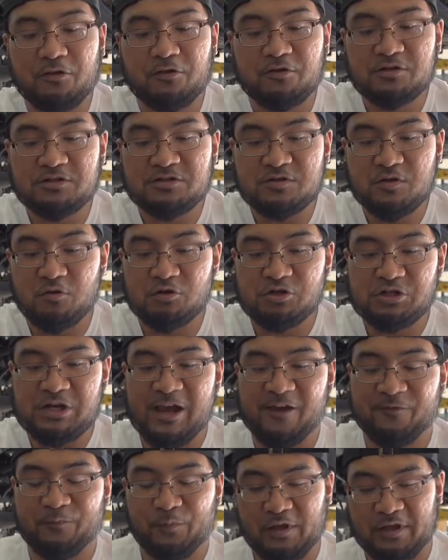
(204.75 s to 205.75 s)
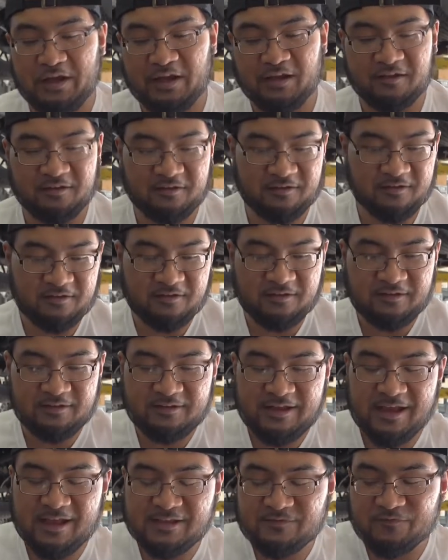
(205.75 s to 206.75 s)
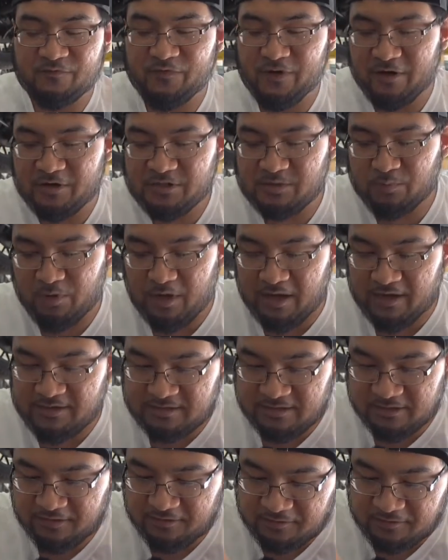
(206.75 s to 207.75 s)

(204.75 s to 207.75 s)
is no shaft play. That's very surprising.